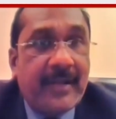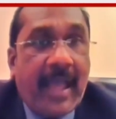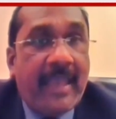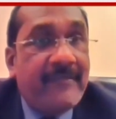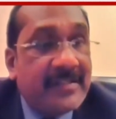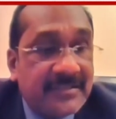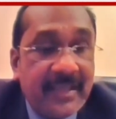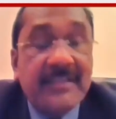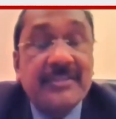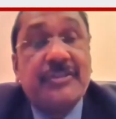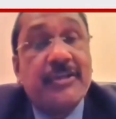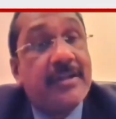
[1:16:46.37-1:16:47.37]
I will
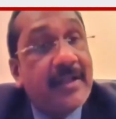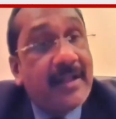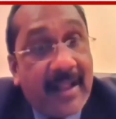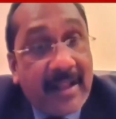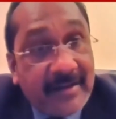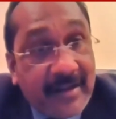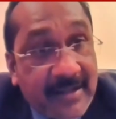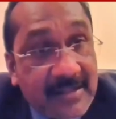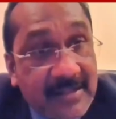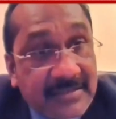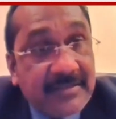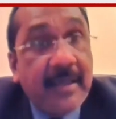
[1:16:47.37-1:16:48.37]
say journal
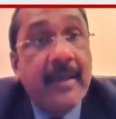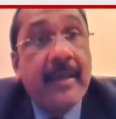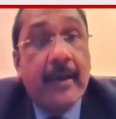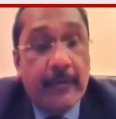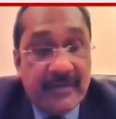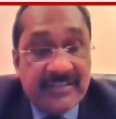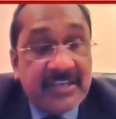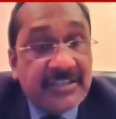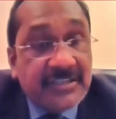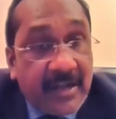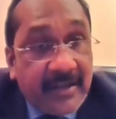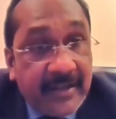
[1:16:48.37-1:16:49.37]
articles,
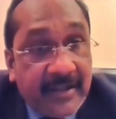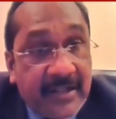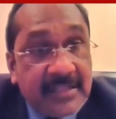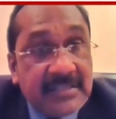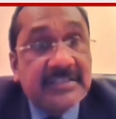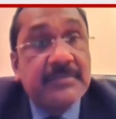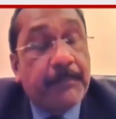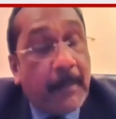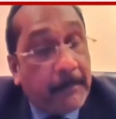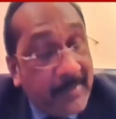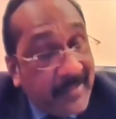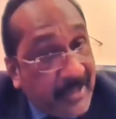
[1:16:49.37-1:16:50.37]
research articles,
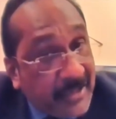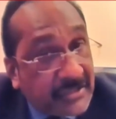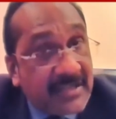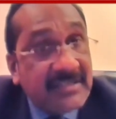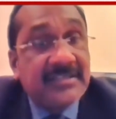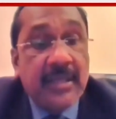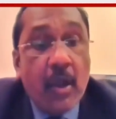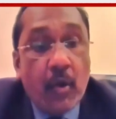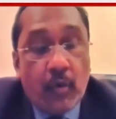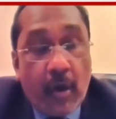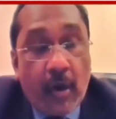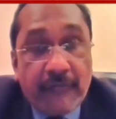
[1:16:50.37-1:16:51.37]
publications,
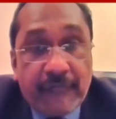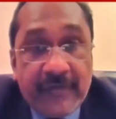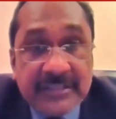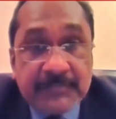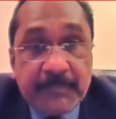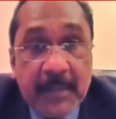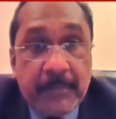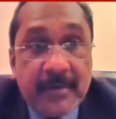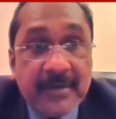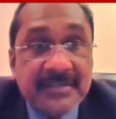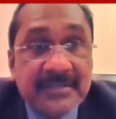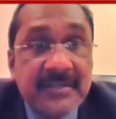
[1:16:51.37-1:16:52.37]
conference
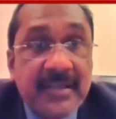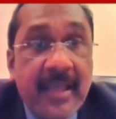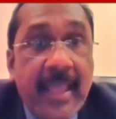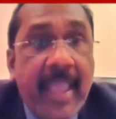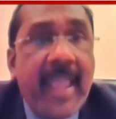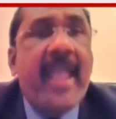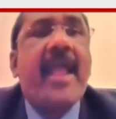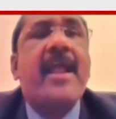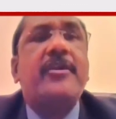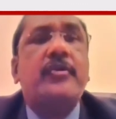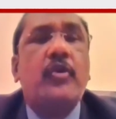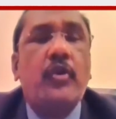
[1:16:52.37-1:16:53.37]
papers,
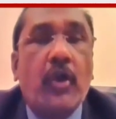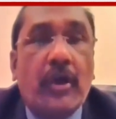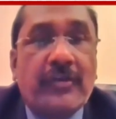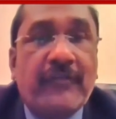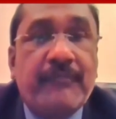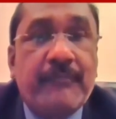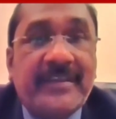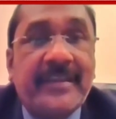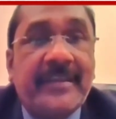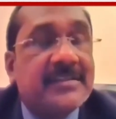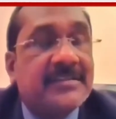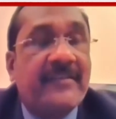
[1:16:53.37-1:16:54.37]
and lot of
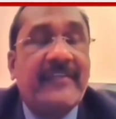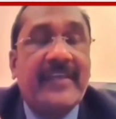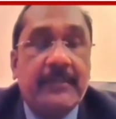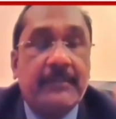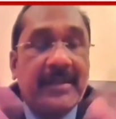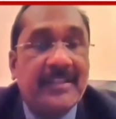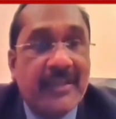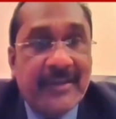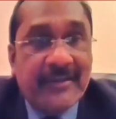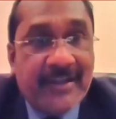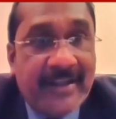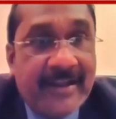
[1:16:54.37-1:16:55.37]
materials available in the
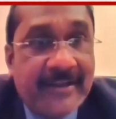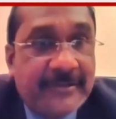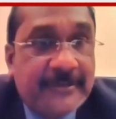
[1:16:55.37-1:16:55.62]
internet.